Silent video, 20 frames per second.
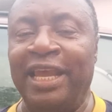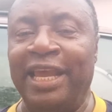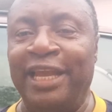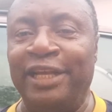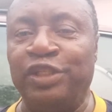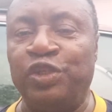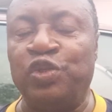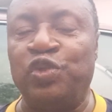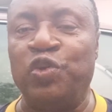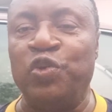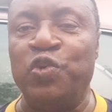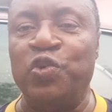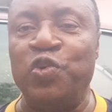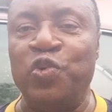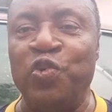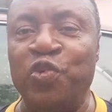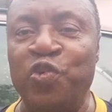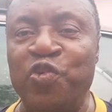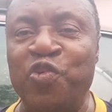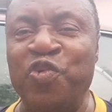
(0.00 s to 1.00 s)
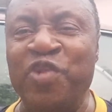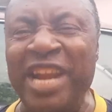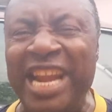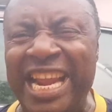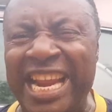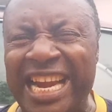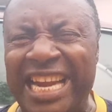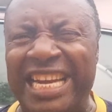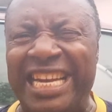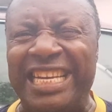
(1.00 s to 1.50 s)
is to
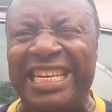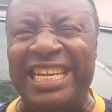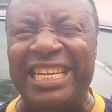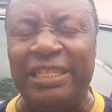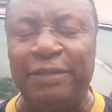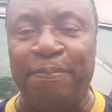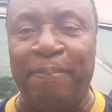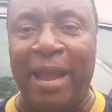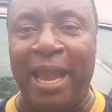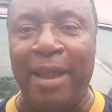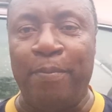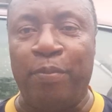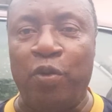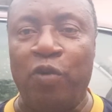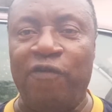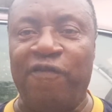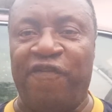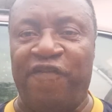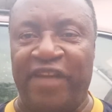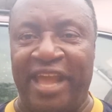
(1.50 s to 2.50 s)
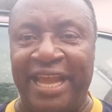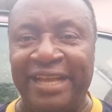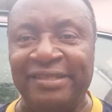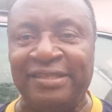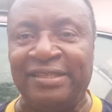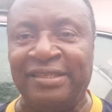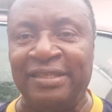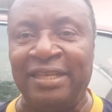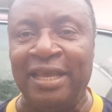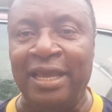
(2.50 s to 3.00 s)
read this Bible
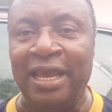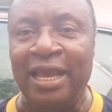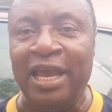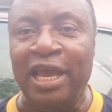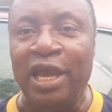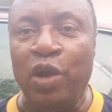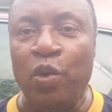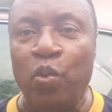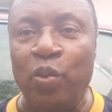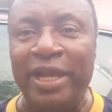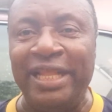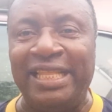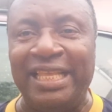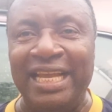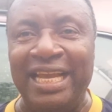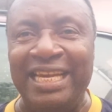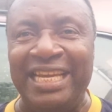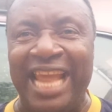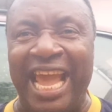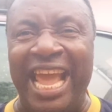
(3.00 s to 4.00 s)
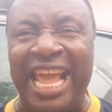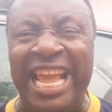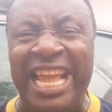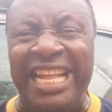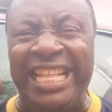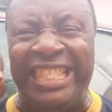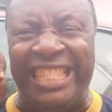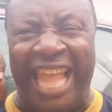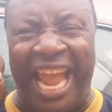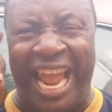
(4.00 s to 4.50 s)
verse with the
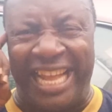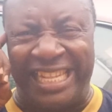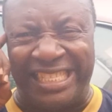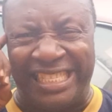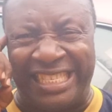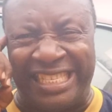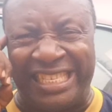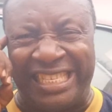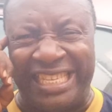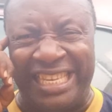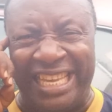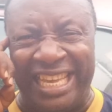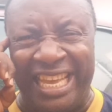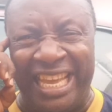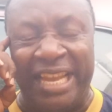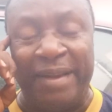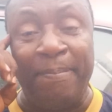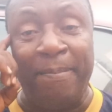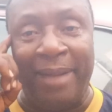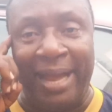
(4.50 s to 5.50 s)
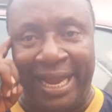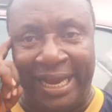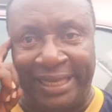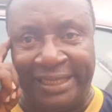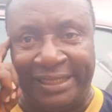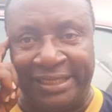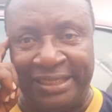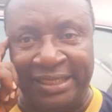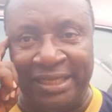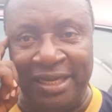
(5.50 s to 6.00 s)
intent in
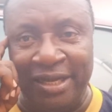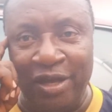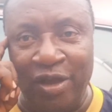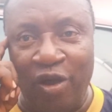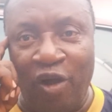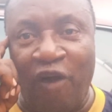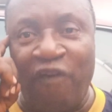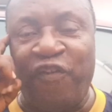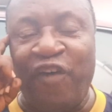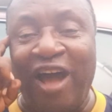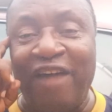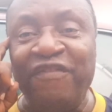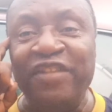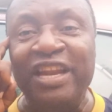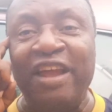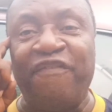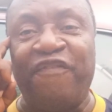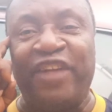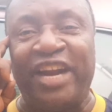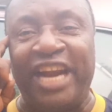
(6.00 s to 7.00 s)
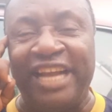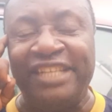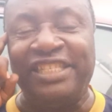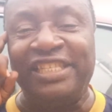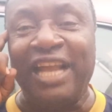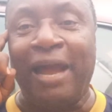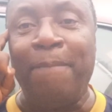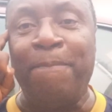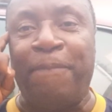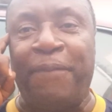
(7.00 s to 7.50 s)
mind of having a
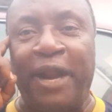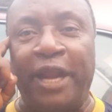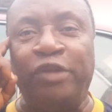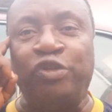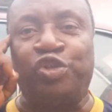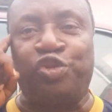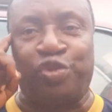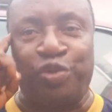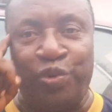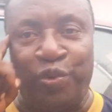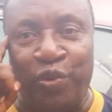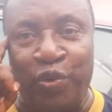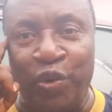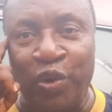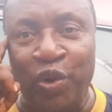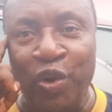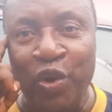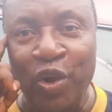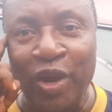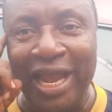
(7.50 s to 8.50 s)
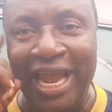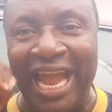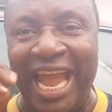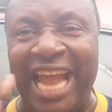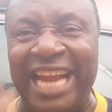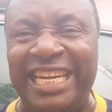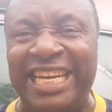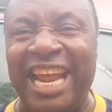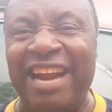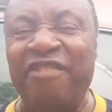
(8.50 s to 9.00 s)
financial breakthrough
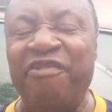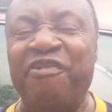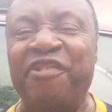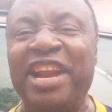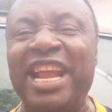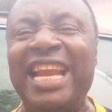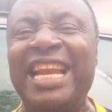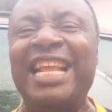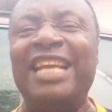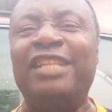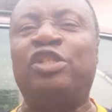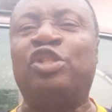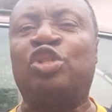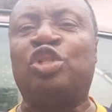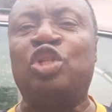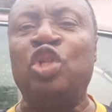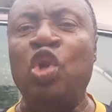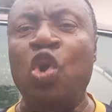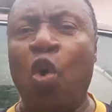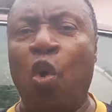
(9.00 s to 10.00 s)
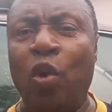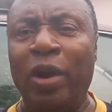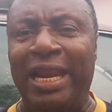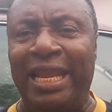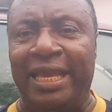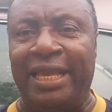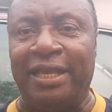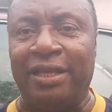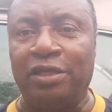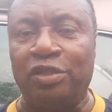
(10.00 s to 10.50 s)
and then read it
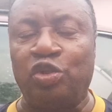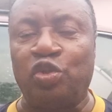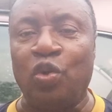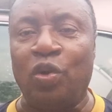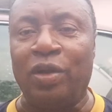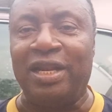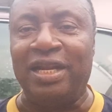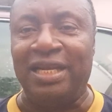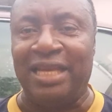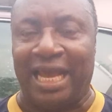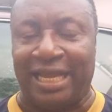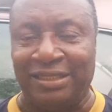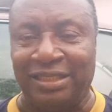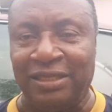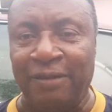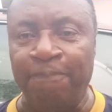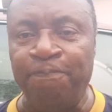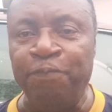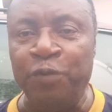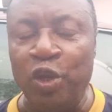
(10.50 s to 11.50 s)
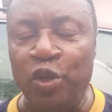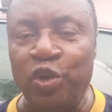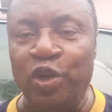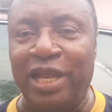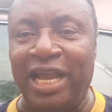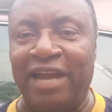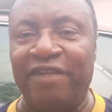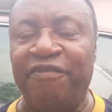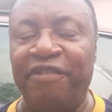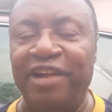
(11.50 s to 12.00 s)
slowly so that you
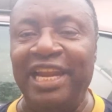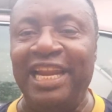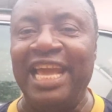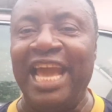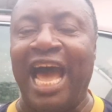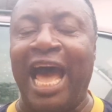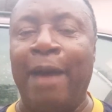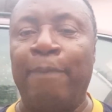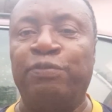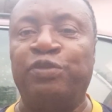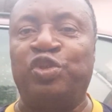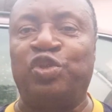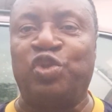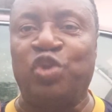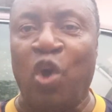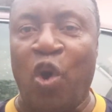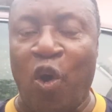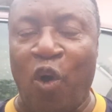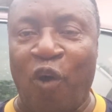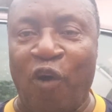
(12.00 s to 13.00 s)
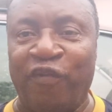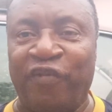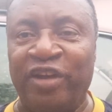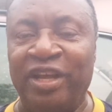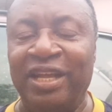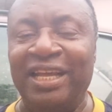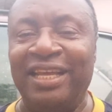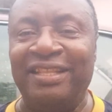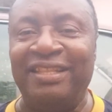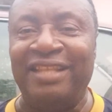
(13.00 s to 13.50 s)
can really absorb
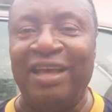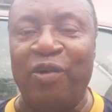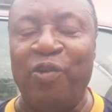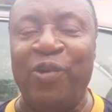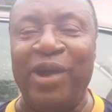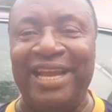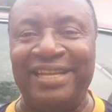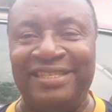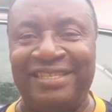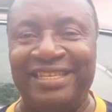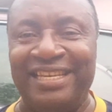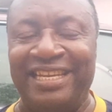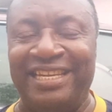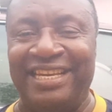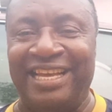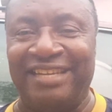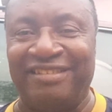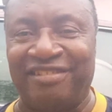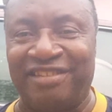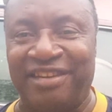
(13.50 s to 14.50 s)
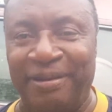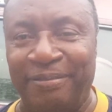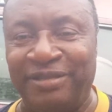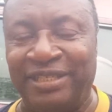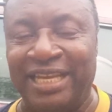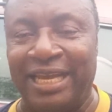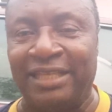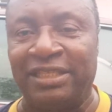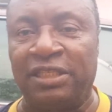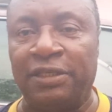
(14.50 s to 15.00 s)
the words in the
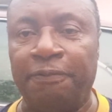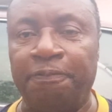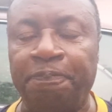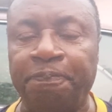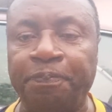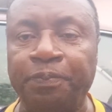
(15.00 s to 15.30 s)
scriptures.